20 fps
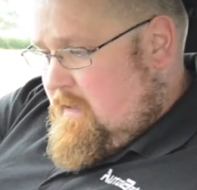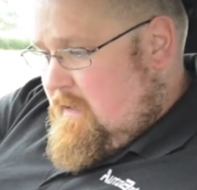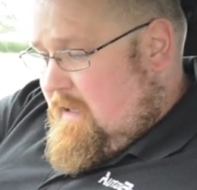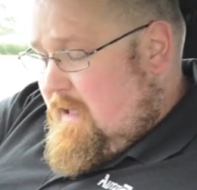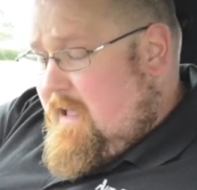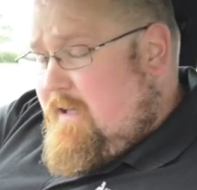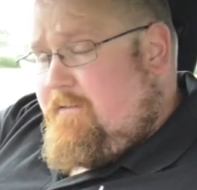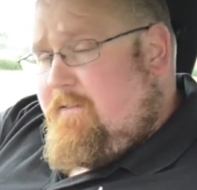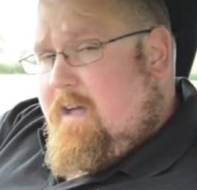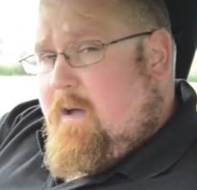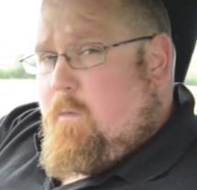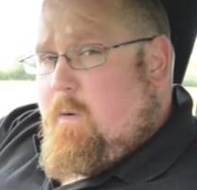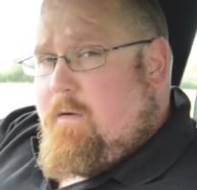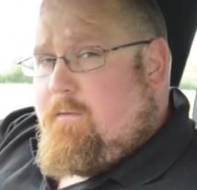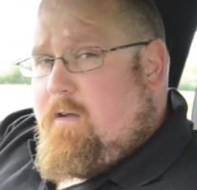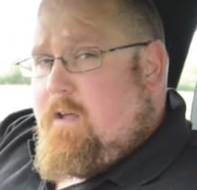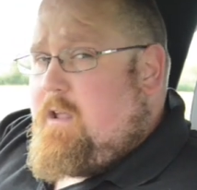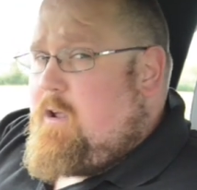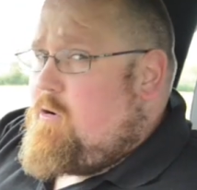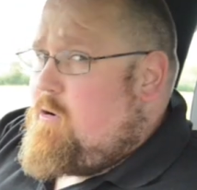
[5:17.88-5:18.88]
If,
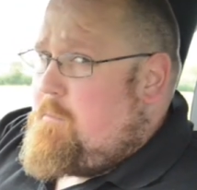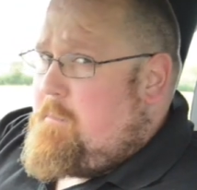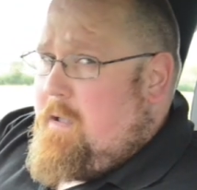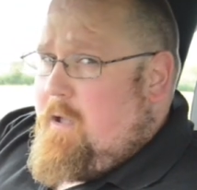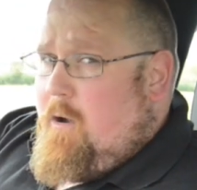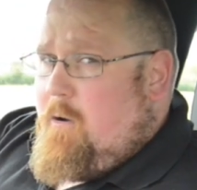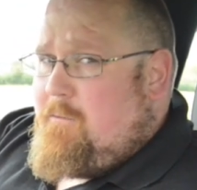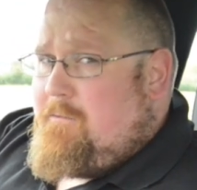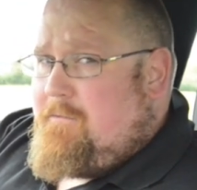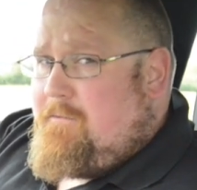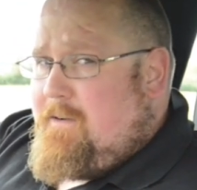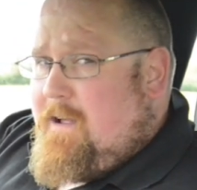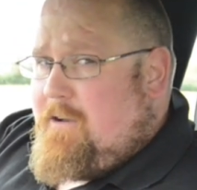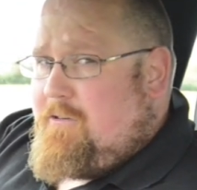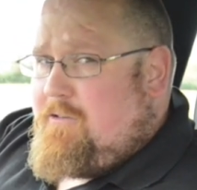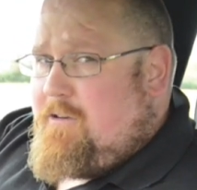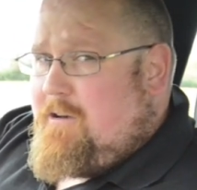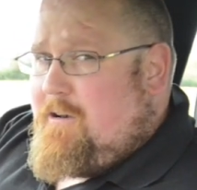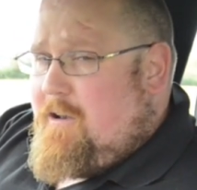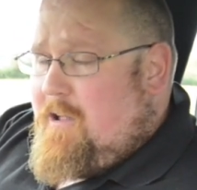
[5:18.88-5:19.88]
however, you're a bit
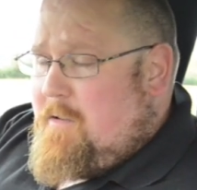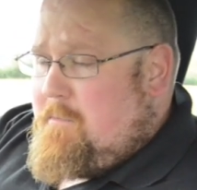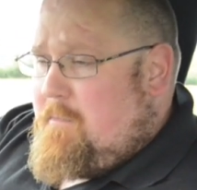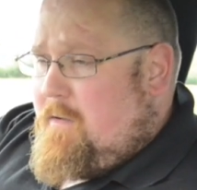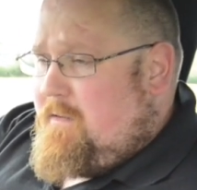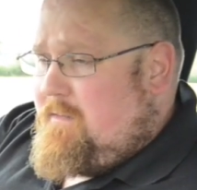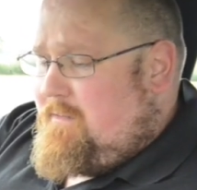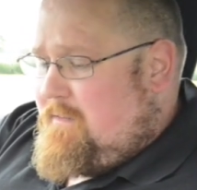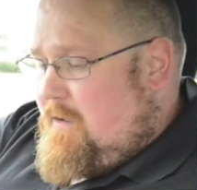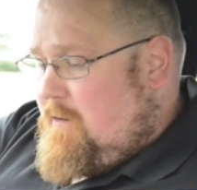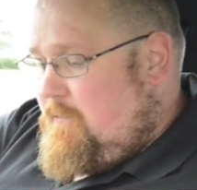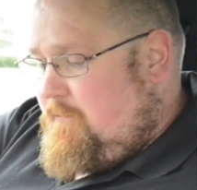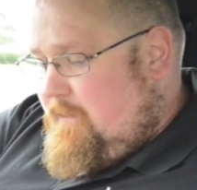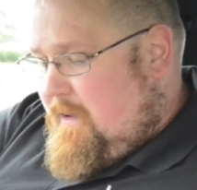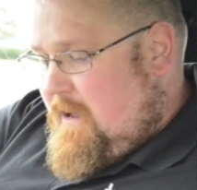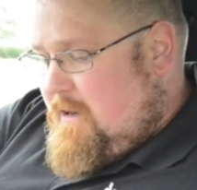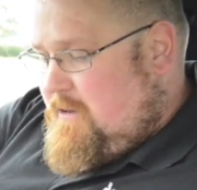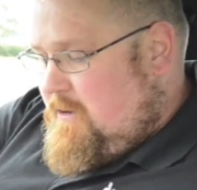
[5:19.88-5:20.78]
old-fashioned like myself and